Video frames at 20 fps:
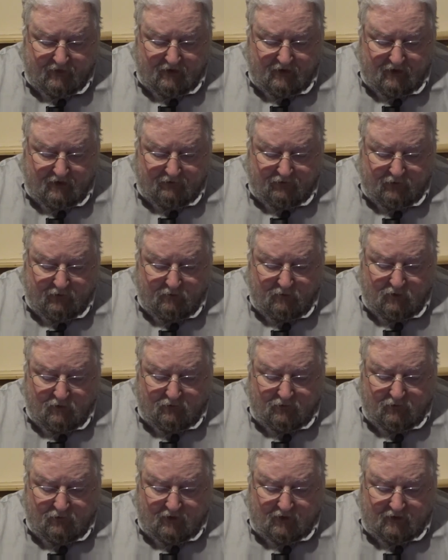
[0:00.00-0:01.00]
If you
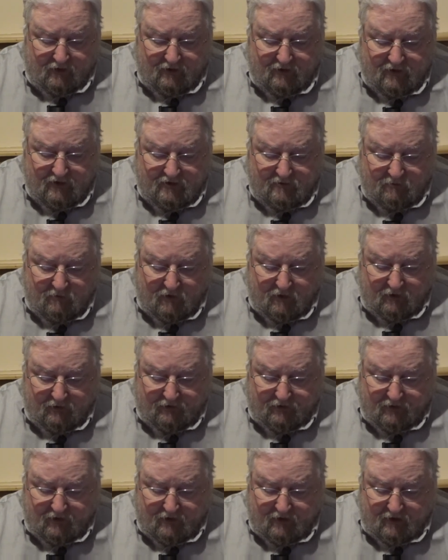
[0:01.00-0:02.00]
move correctly this
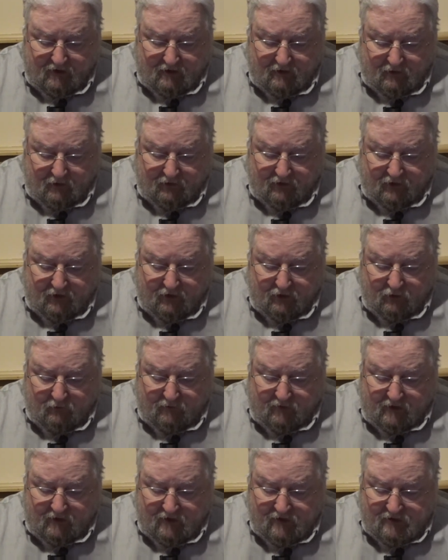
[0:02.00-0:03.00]
month, the year
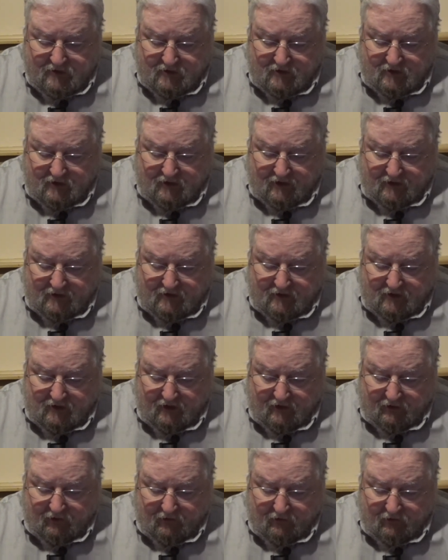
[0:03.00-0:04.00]
begins to connect
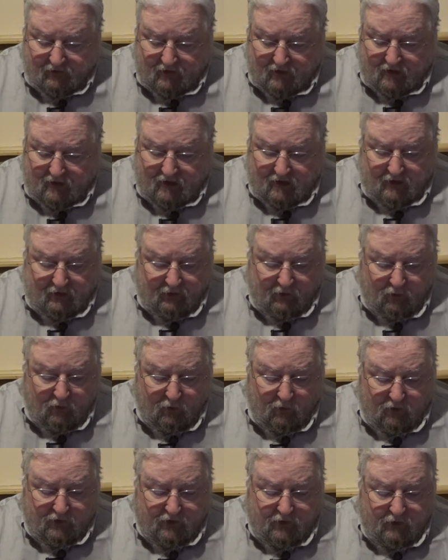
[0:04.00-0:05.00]
together, and the
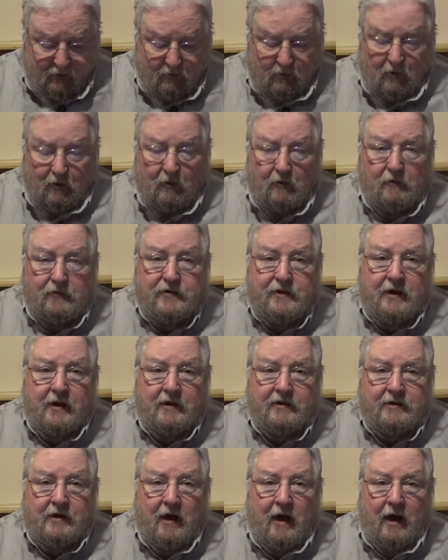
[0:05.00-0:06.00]
whole year moves
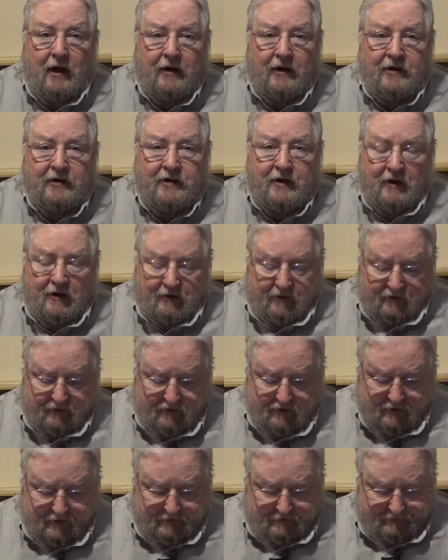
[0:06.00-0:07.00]
as God
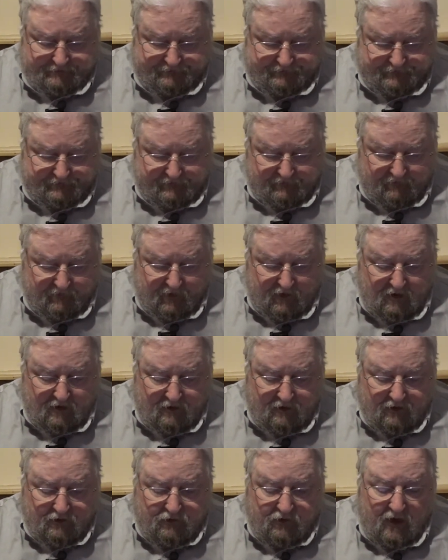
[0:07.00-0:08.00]
intended.
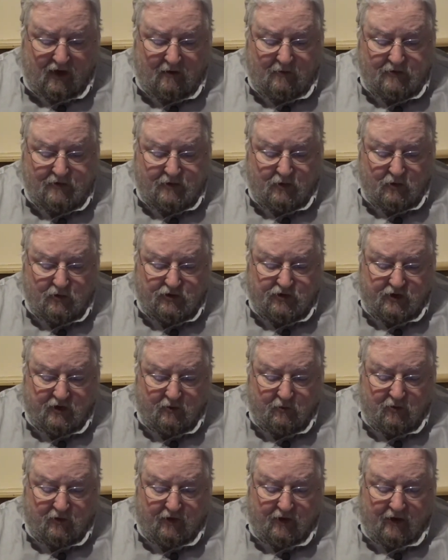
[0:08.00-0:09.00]
The tribe
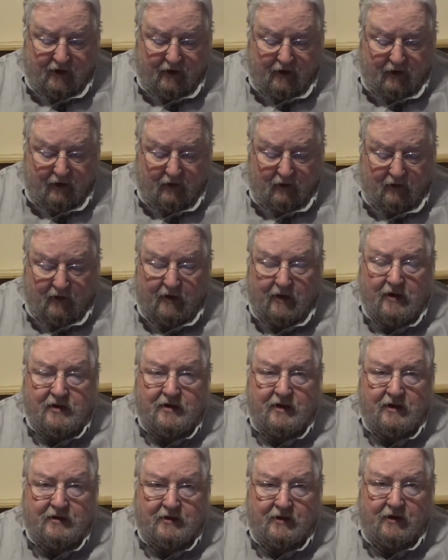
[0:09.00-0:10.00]
associated with Iyar
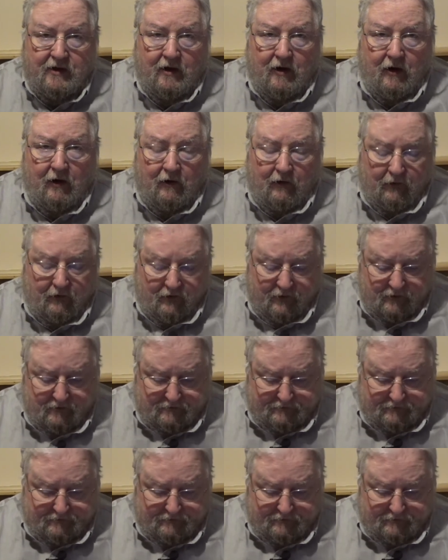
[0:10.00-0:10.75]
is Issachar.